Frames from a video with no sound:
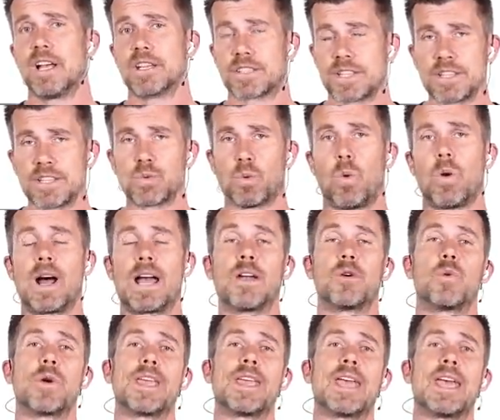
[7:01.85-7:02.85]
So that's
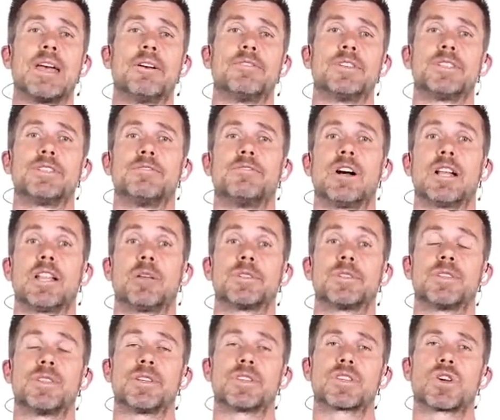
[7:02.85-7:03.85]
why we have
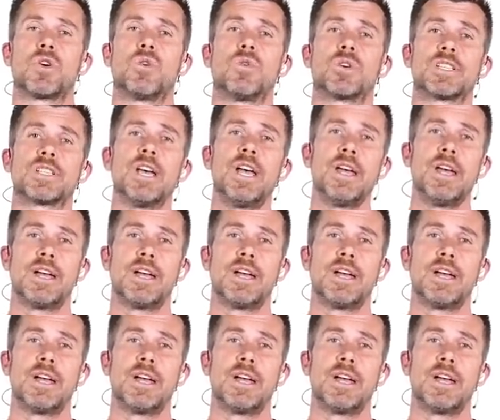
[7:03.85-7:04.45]
developed this course.